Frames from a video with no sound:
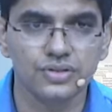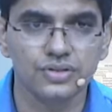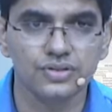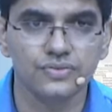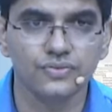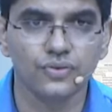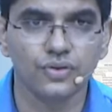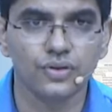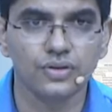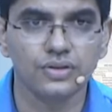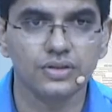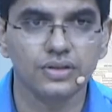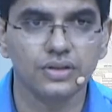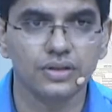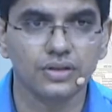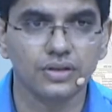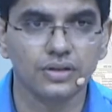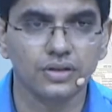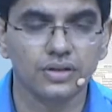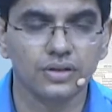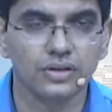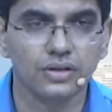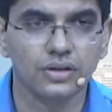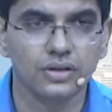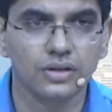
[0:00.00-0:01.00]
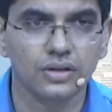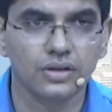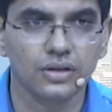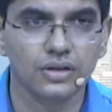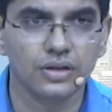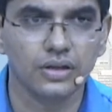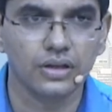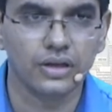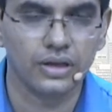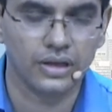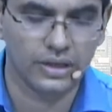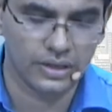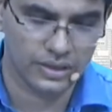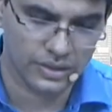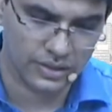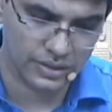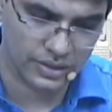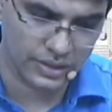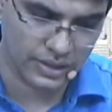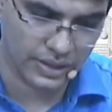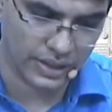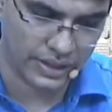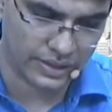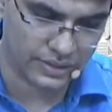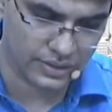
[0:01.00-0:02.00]
for the
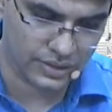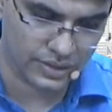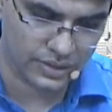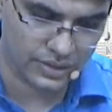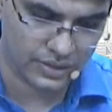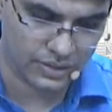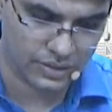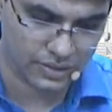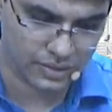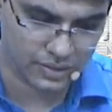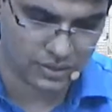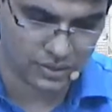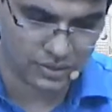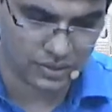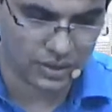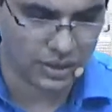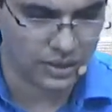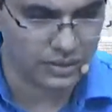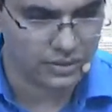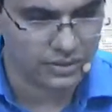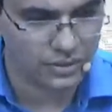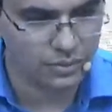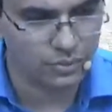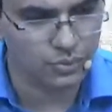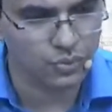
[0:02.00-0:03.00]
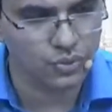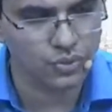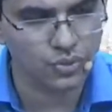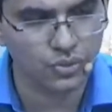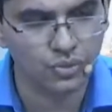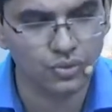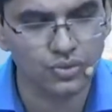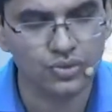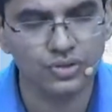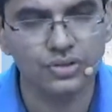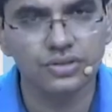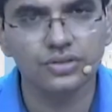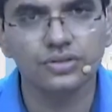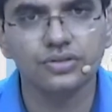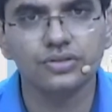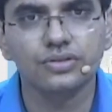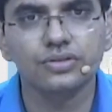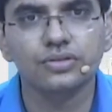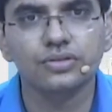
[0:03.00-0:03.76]
day. I think, are there more questions?